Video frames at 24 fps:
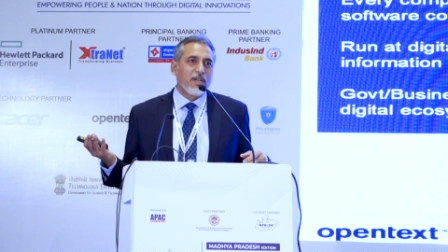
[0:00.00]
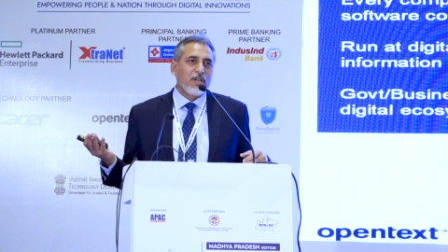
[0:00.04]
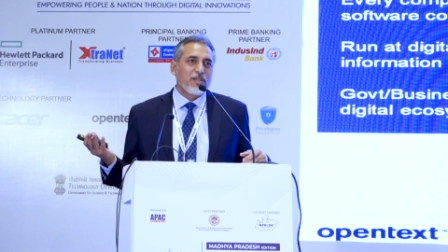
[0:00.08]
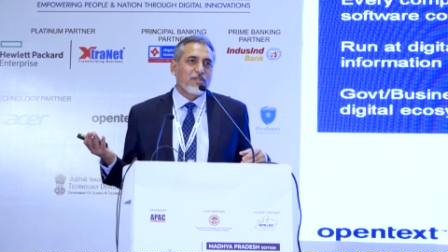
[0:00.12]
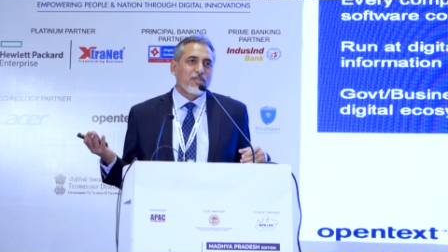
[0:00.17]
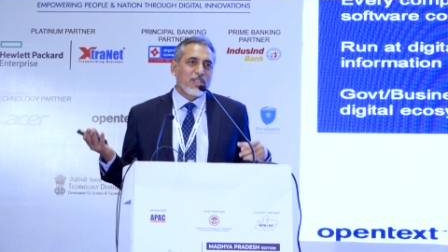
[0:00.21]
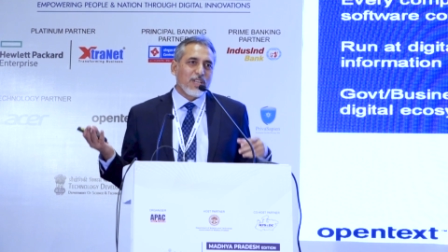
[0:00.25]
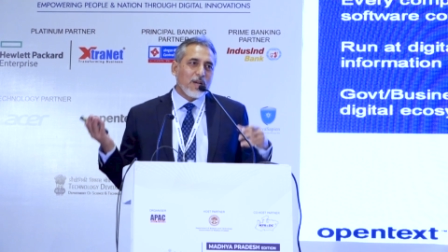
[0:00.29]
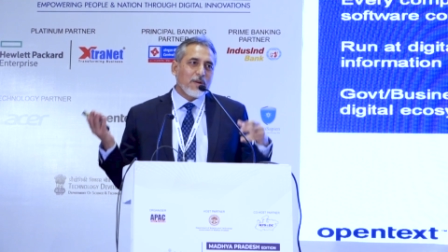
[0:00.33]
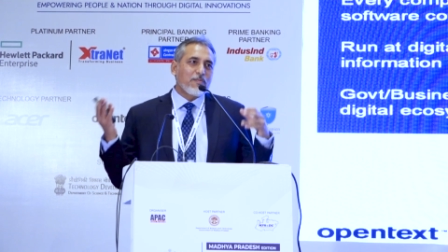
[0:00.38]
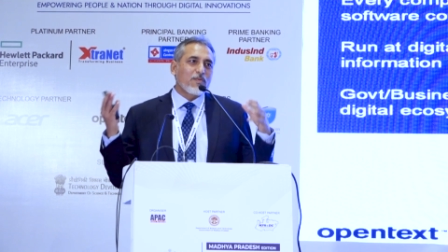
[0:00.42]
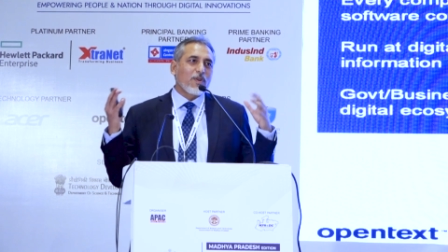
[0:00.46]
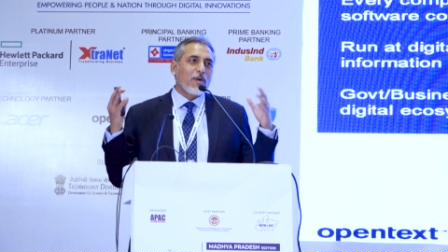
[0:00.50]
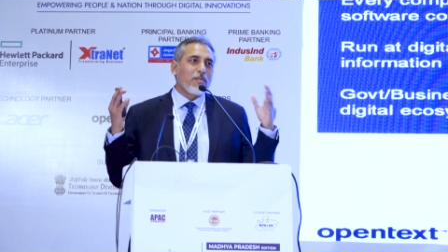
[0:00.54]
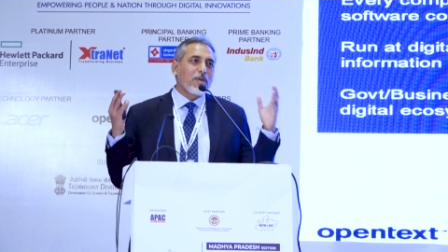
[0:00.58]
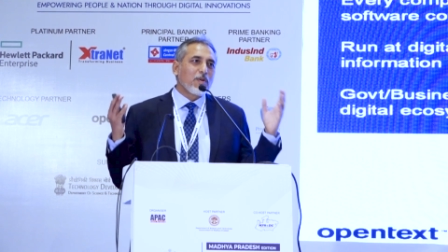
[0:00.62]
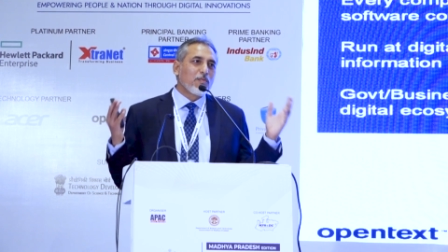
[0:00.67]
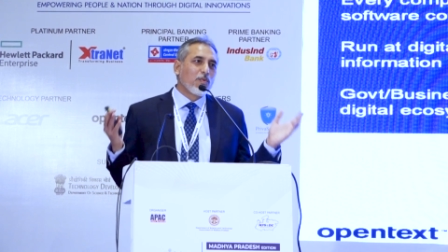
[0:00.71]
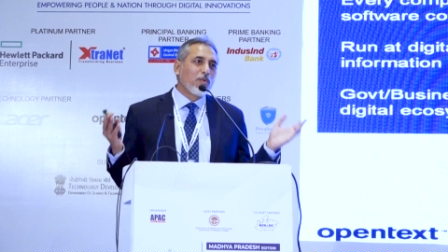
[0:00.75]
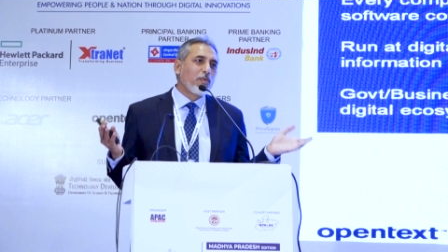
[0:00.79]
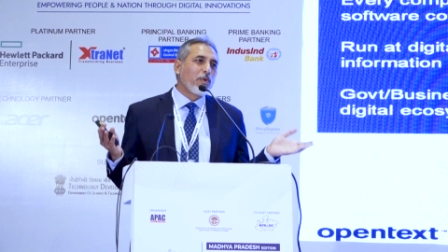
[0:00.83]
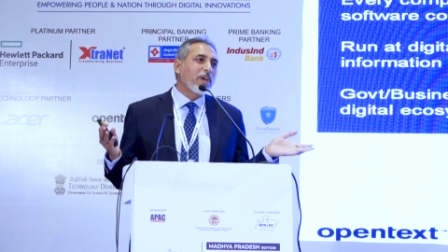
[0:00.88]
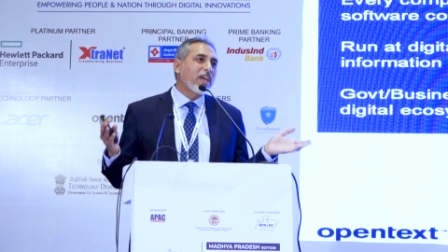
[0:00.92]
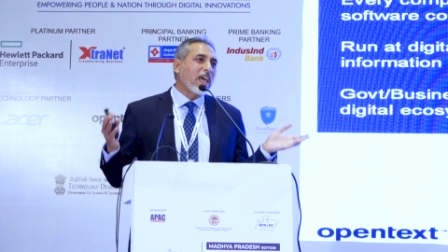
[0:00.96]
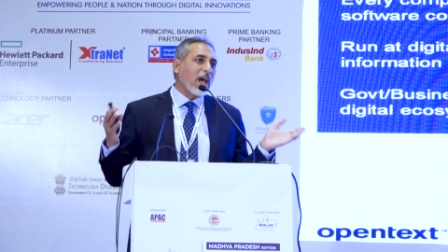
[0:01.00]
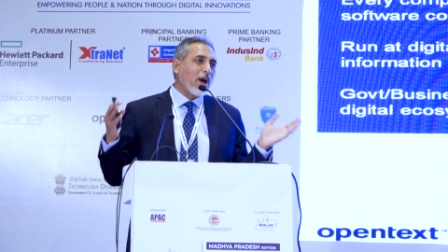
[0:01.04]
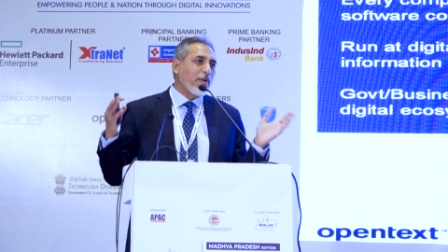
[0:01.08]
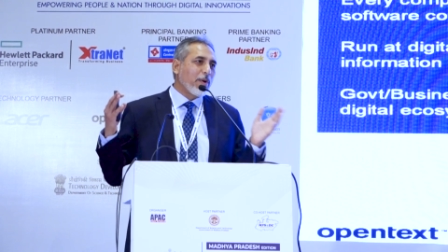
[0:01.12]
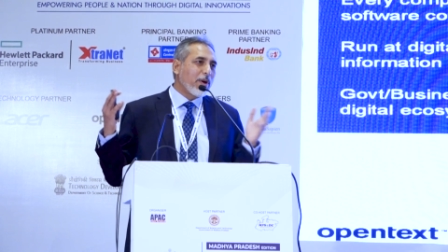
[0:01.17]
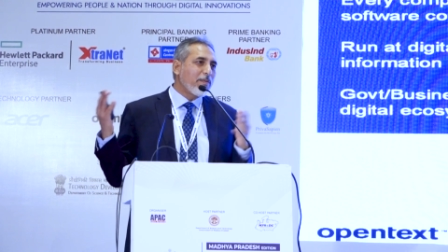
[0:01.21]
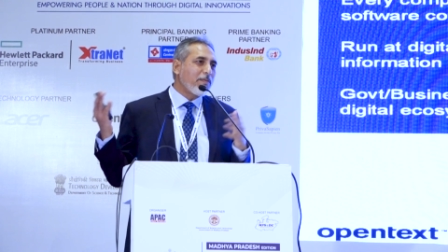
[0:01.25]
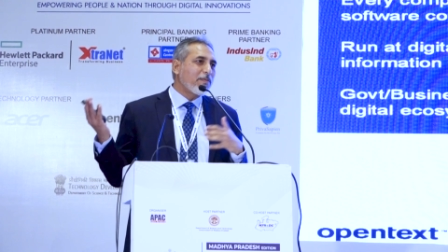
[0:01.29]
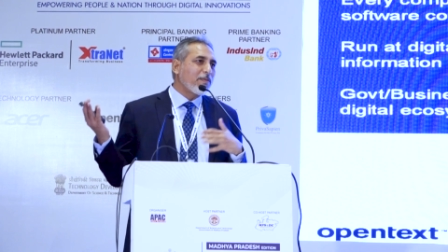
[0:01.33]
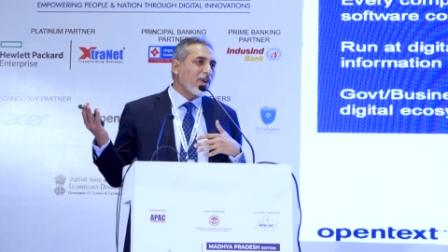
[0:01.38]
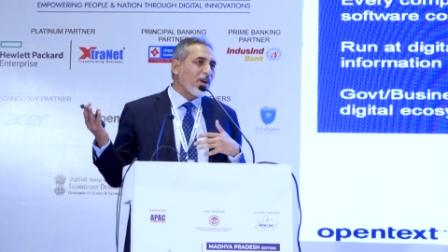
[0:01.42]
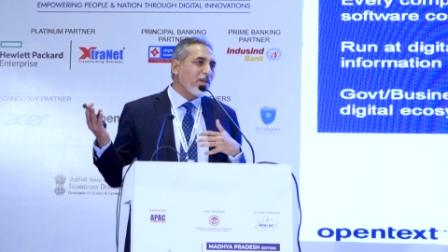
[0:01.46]
They are probably moving
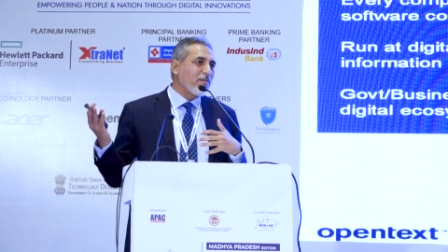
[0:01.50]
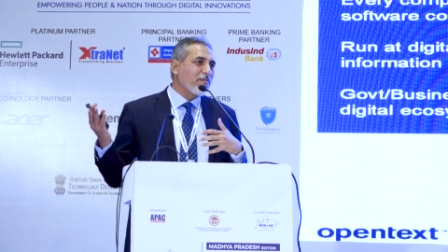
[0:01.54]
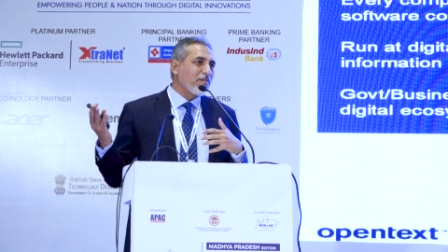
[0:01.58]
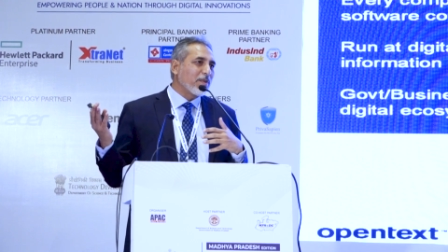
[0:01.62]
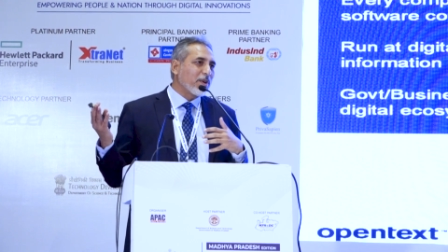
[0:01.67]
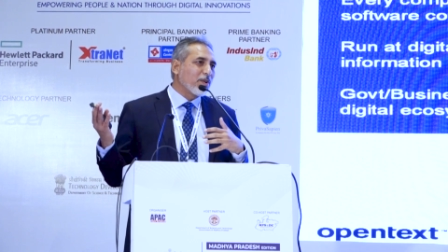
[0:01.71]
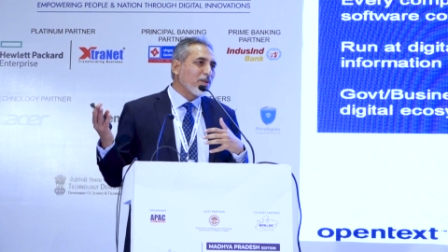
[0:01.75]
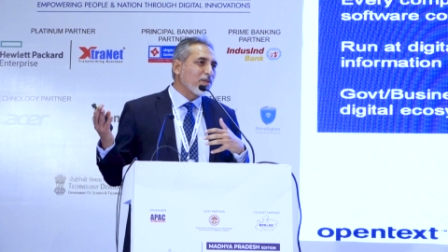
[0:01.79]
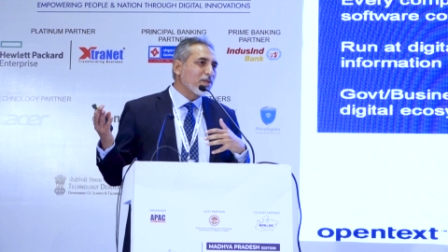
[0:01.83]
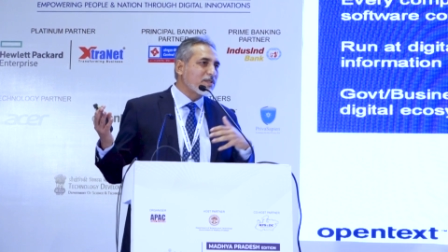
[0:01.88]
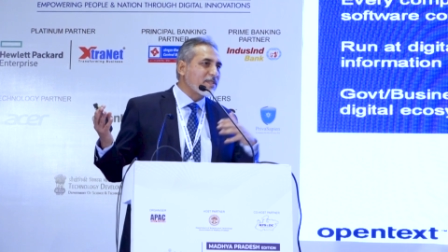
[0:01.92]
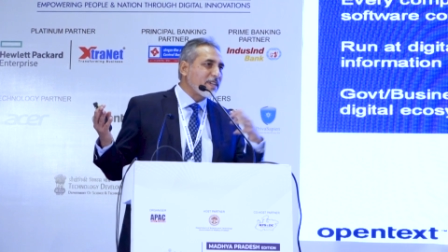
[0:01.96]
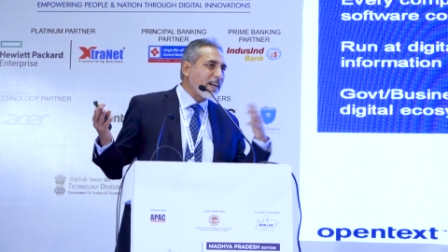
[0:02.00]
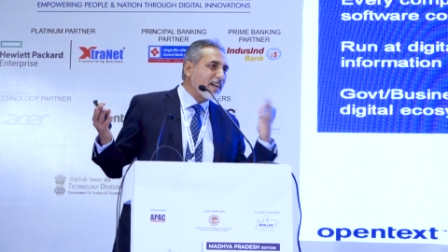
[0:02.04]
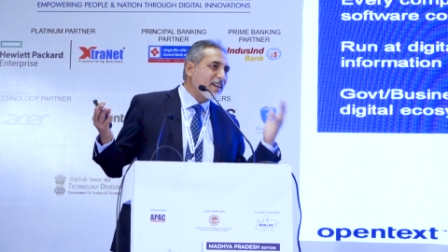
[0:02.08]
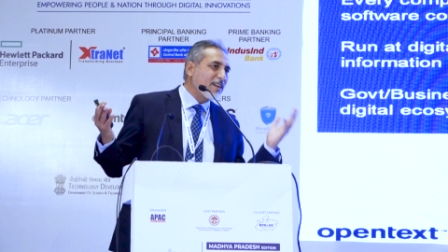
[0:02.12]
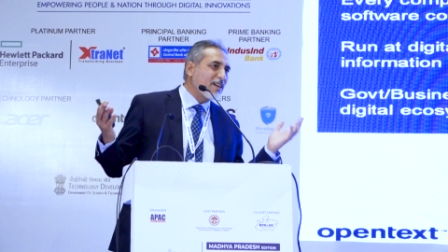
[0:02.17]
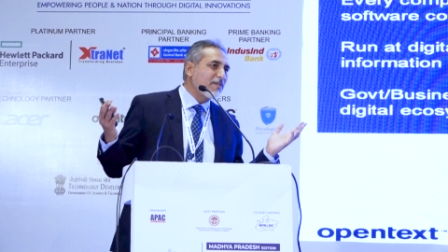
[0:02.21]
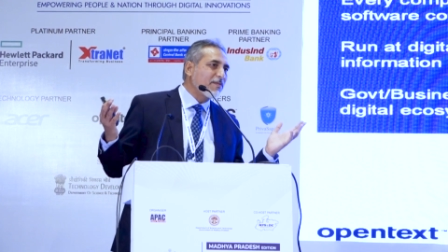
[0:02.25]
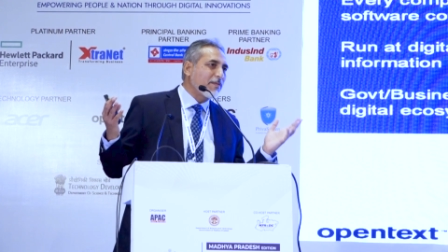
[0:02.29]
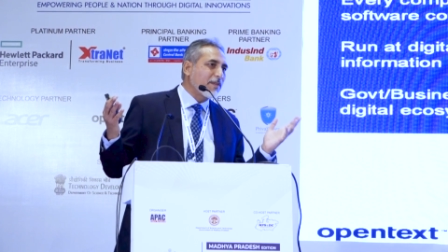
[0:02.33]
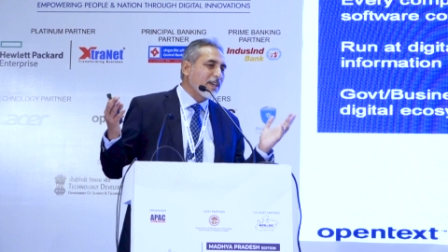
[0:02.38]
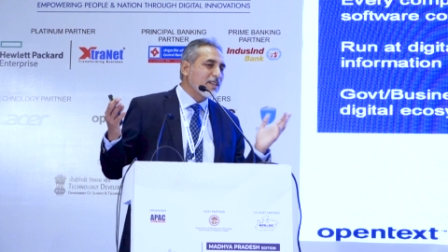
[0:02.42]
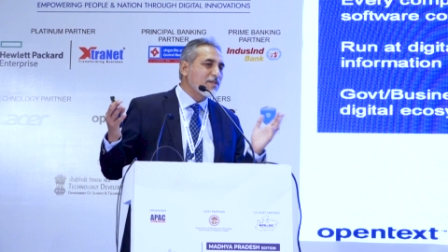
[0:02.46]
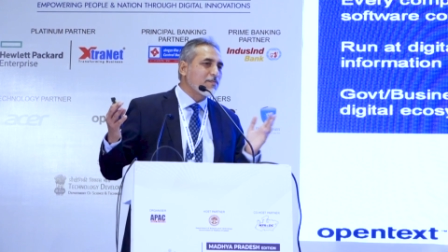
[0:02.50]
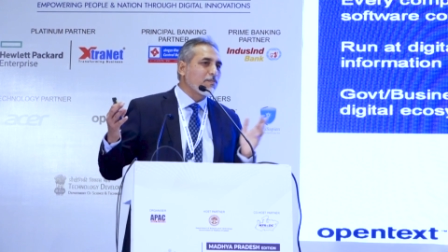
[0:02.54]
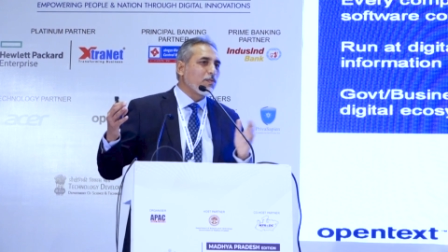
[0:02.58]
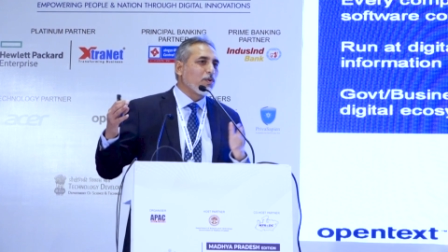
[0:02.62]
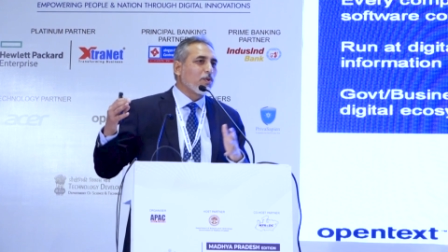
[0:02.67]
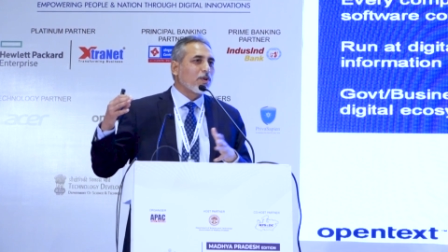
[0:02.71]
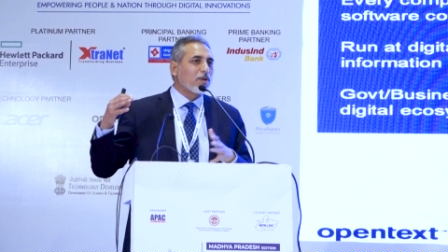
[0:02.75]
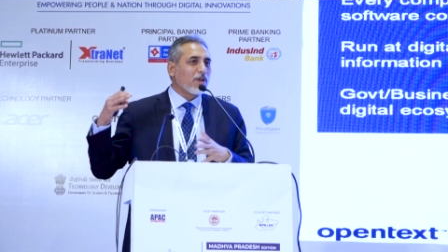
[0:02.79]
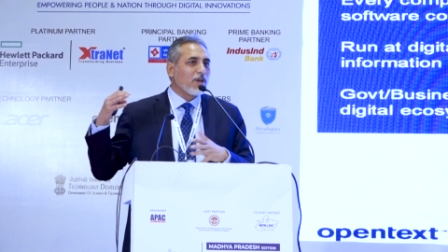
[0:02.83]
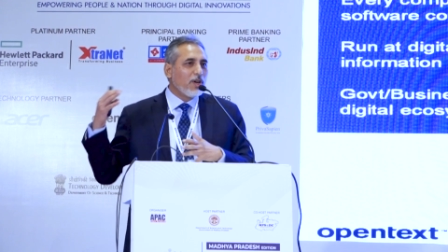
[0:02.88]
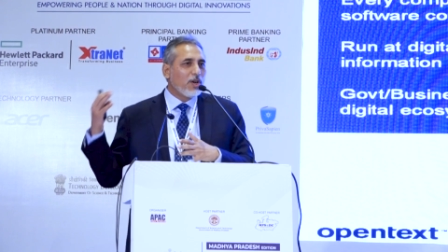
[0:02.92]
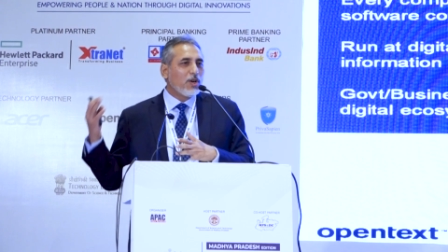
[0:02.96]
away from you know, standard
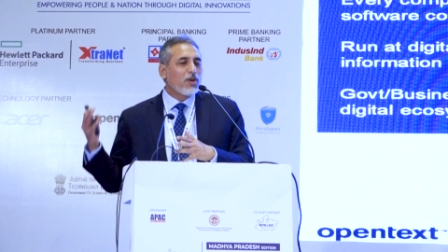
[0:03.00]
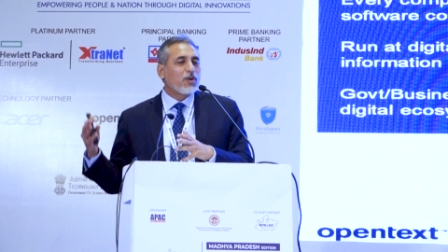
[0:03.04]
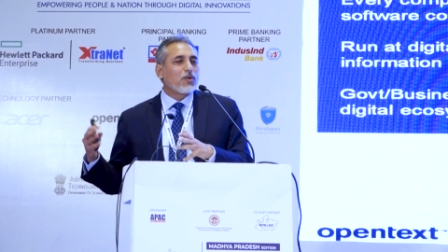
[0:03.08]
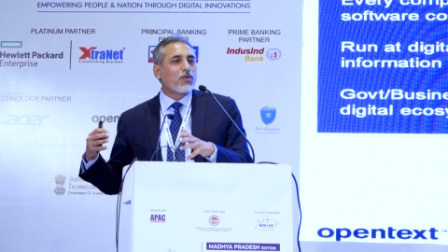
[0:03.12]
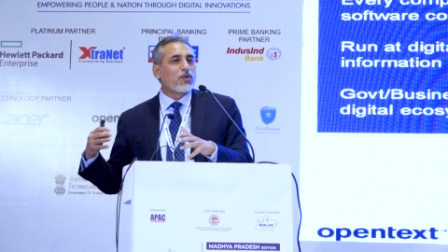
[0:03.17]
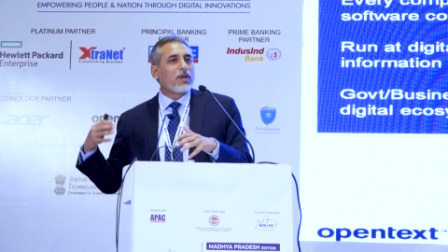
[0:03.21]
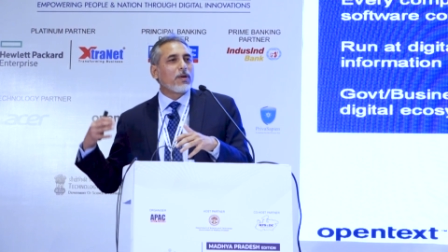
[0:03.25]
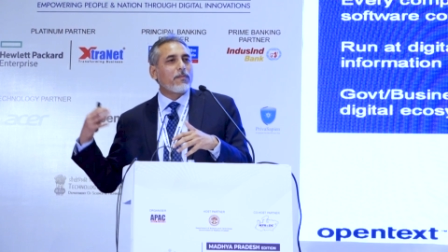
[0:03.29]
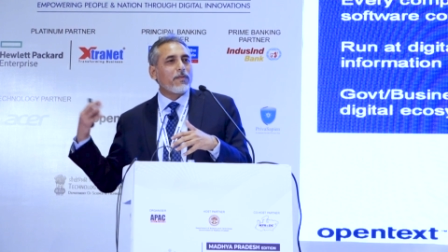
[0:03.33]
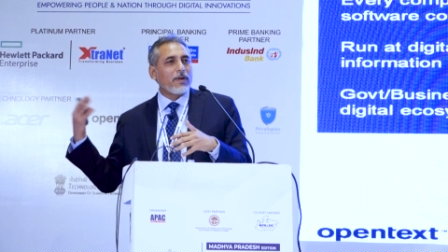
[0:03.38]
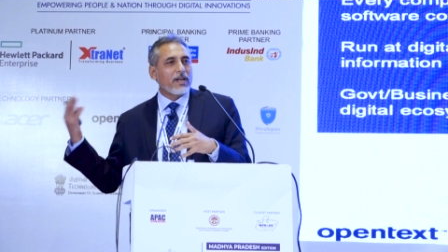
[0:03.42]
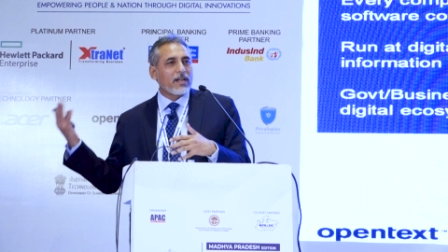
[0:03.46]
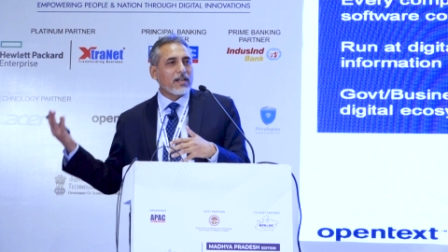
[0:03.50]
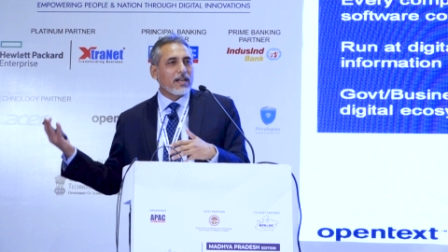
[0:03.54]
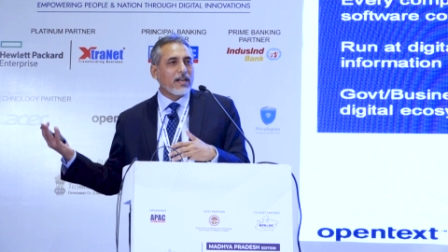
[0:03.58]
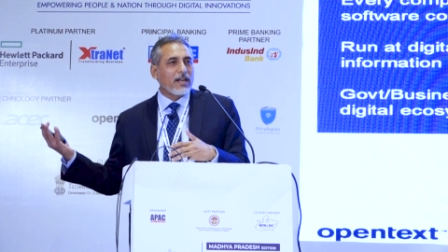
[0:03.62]
Facebook to different kind